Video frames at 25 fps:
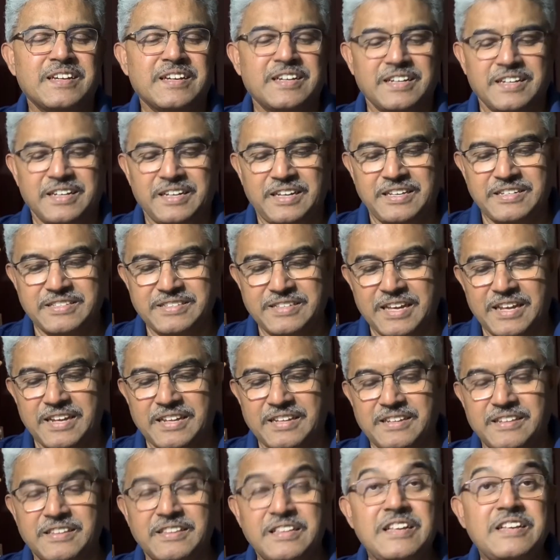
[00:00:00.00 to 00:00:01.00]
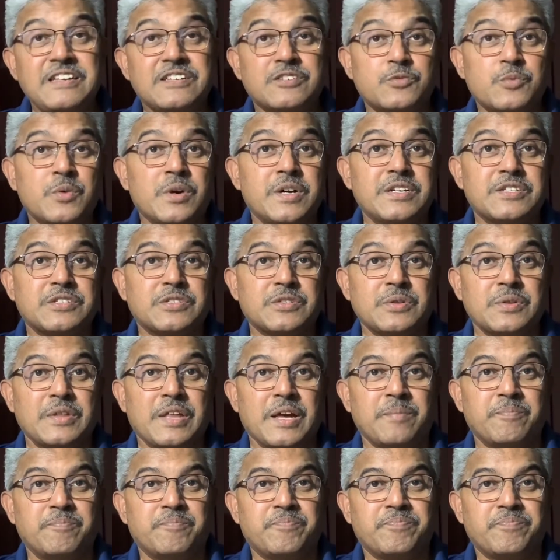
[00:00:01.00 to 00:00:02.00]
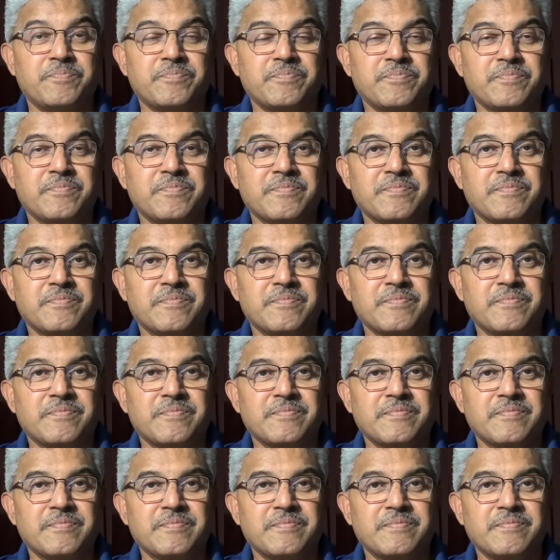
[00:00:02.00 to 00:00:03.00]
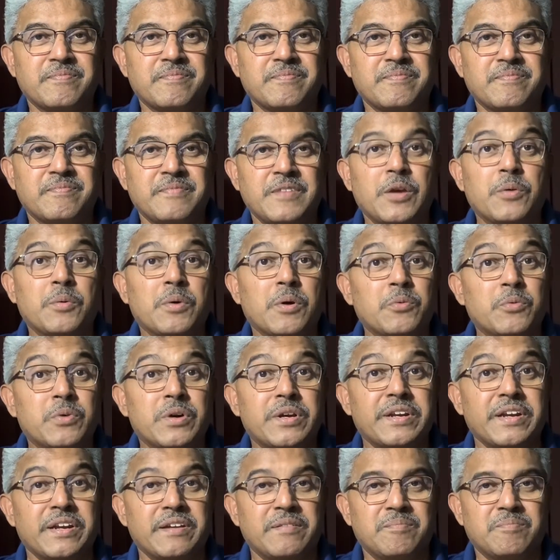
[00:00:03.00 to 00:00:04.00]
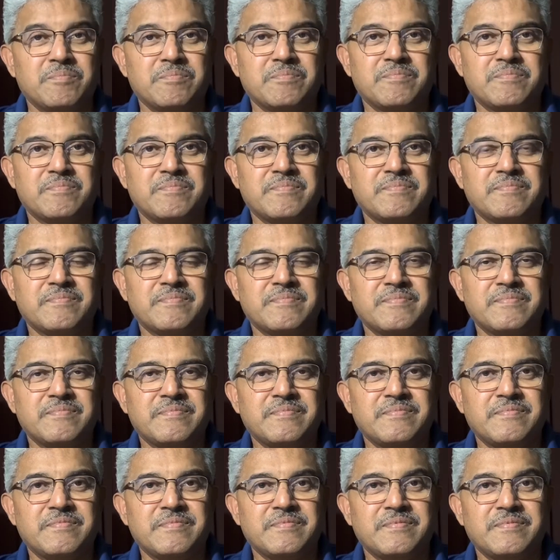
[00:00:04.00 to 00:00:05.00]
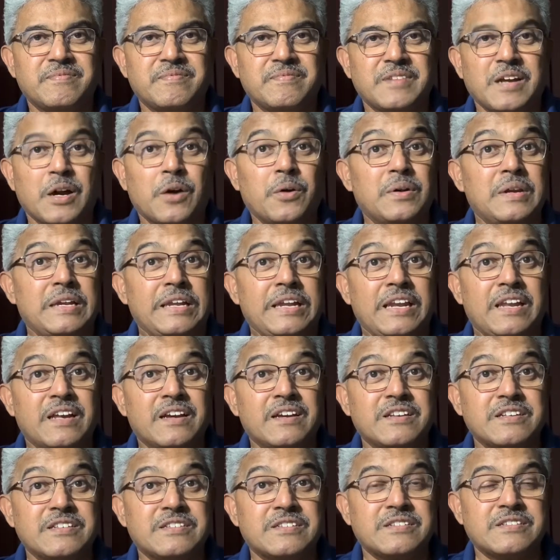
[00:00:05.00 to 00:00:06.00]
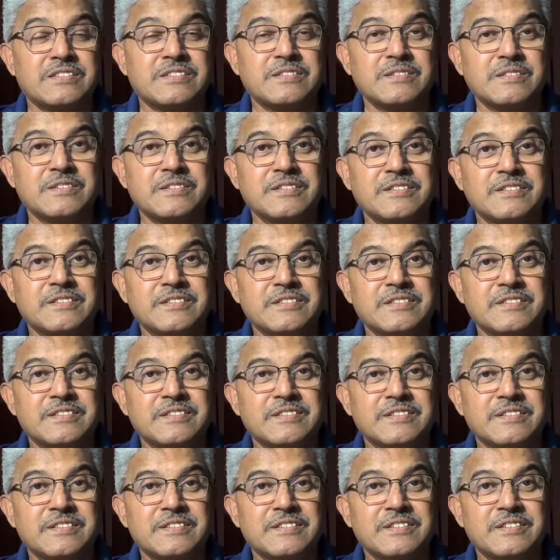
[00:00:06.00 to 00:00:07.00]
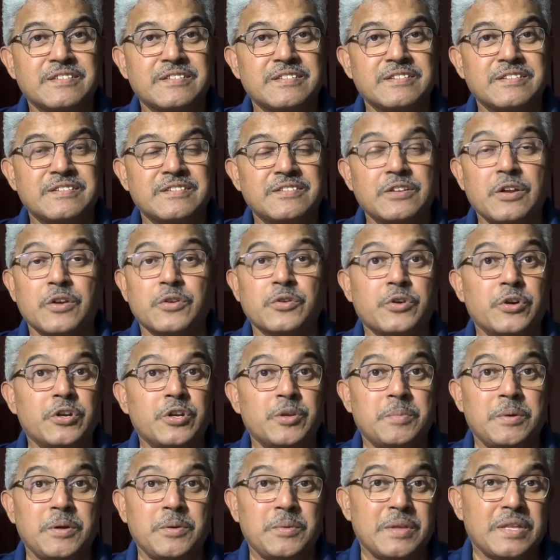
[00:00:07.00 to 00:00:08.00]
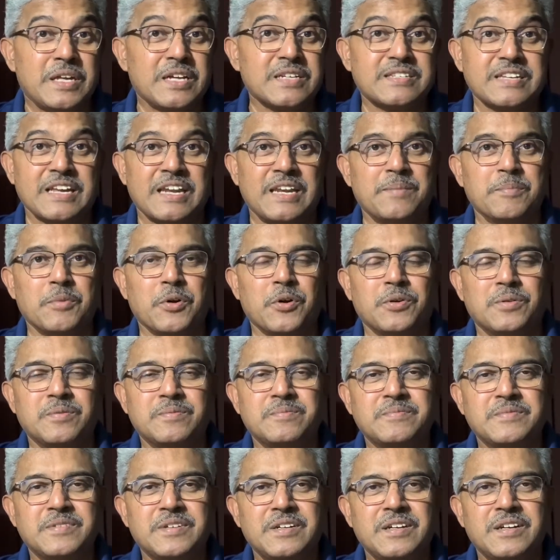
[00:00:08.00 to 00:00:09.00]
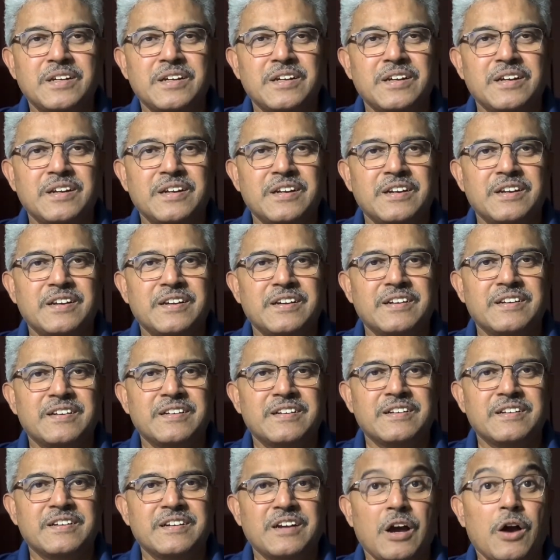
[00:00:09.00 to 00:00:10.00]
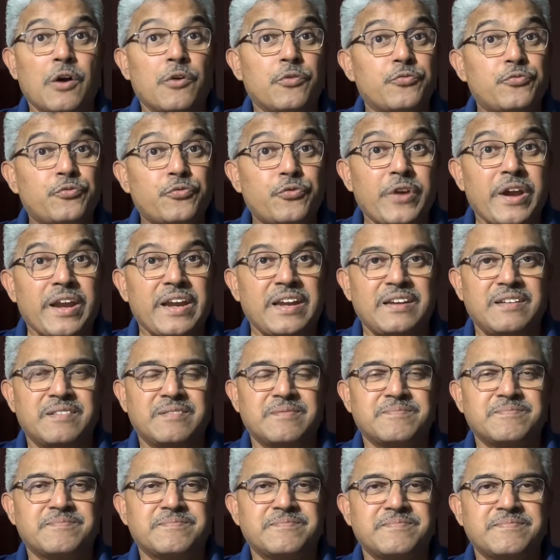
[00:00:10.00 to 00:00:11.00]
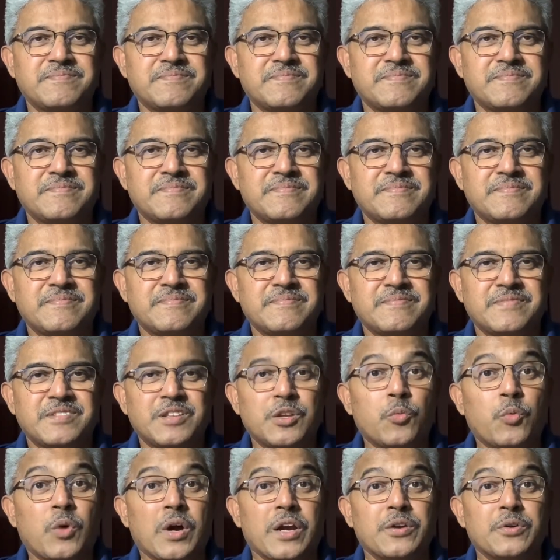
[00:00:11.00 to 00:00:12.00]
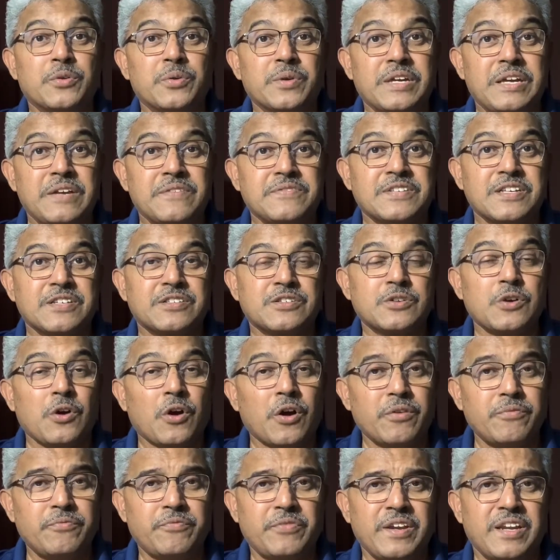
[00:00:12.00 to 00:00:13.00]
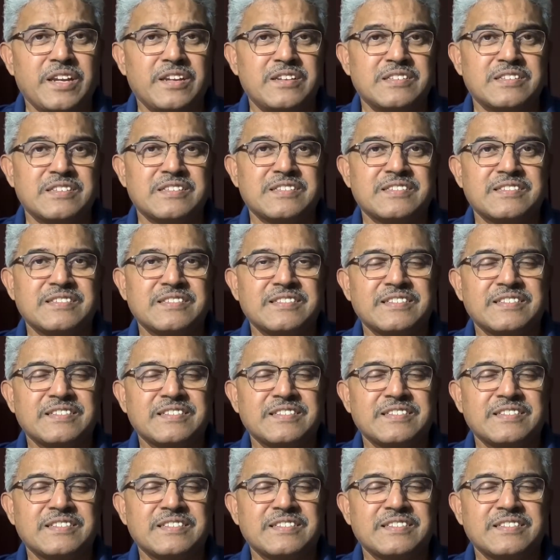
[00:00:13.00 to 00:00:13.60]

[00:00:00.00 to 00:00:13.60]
he said these words to them. They were worried. Our leader is not going to be with us anymore. Our friend, the one who gives us confidence,